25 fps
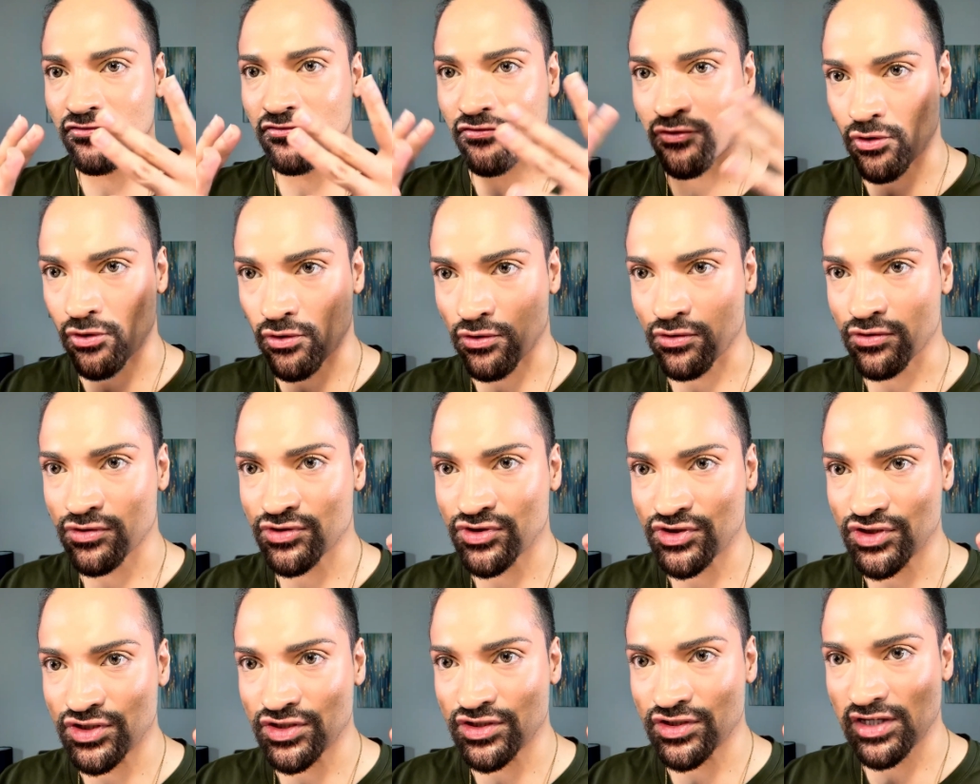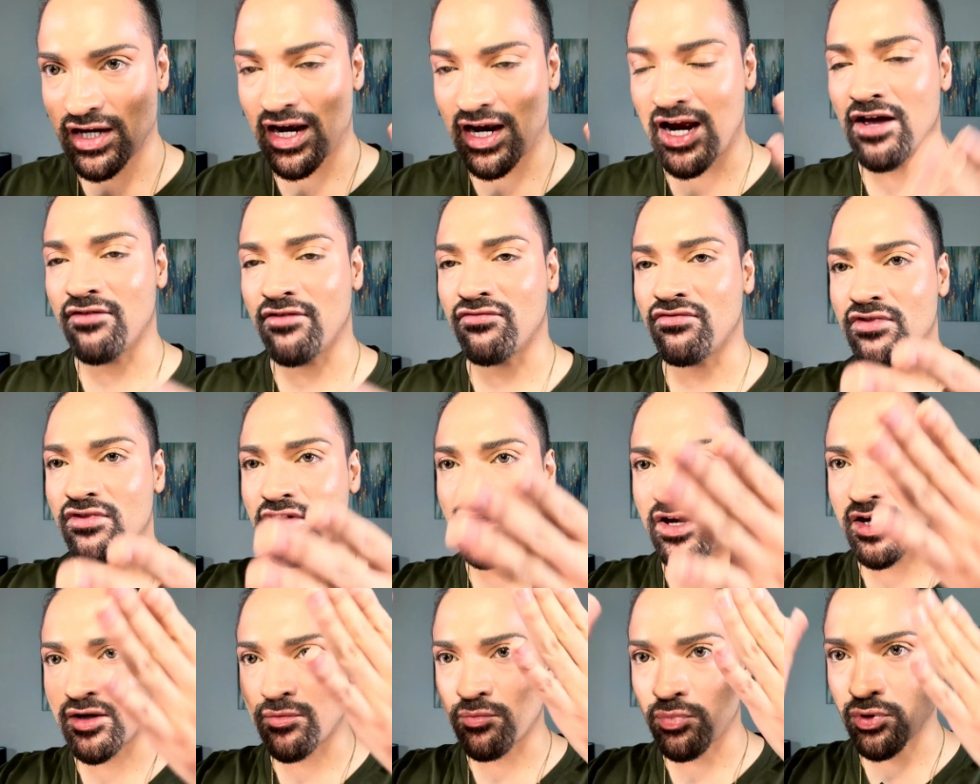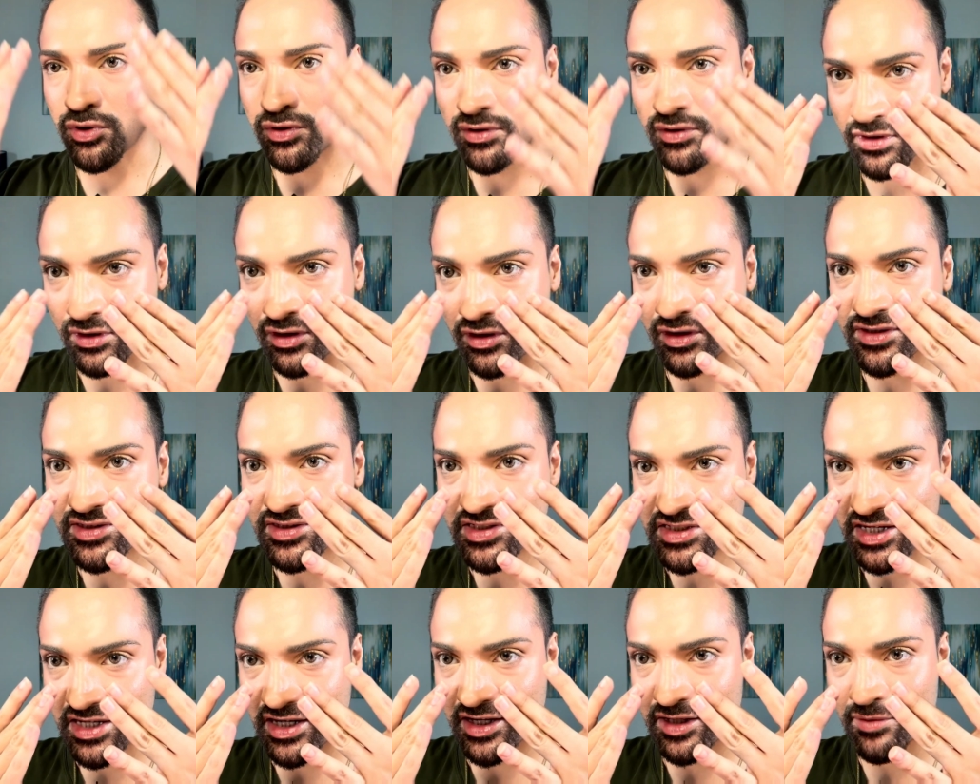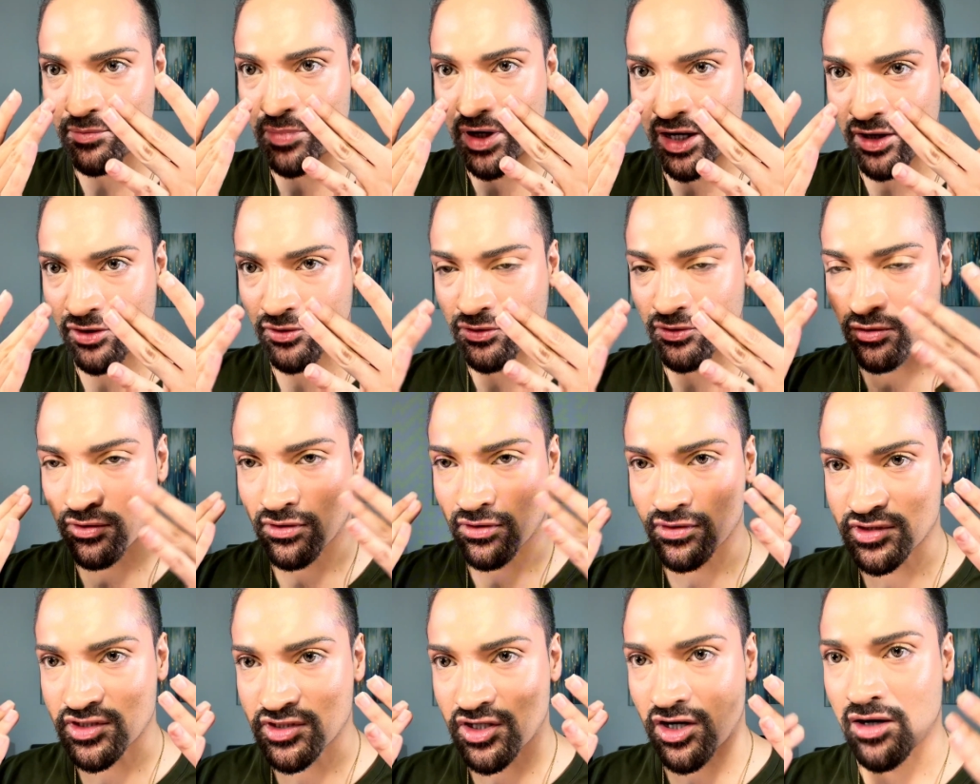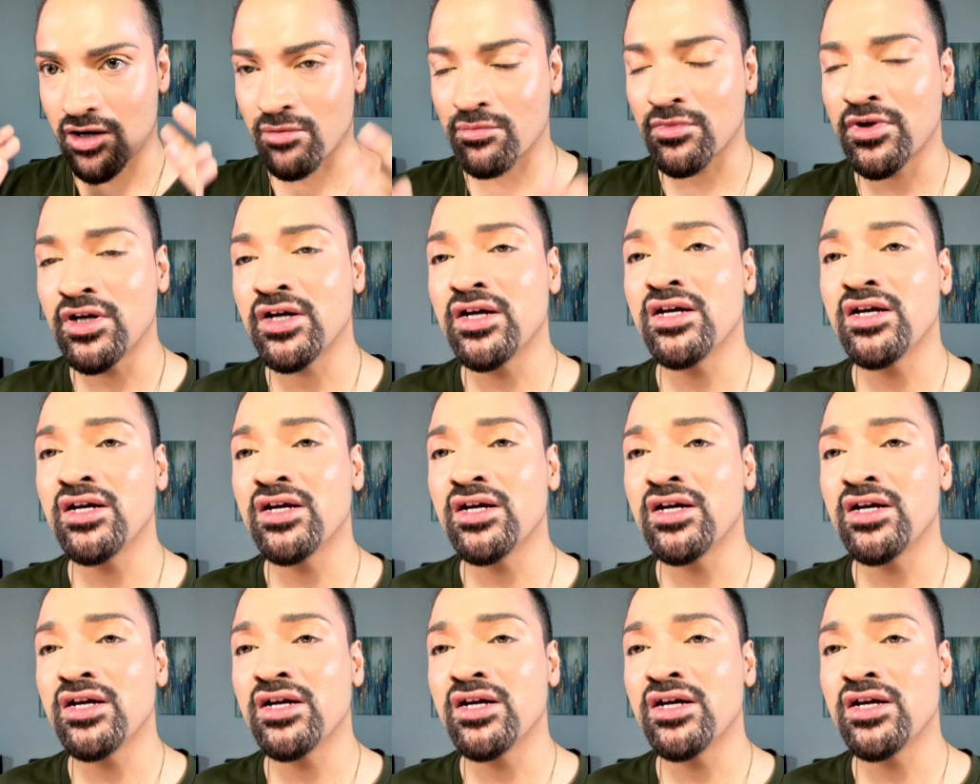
first and then put the setting powder on top.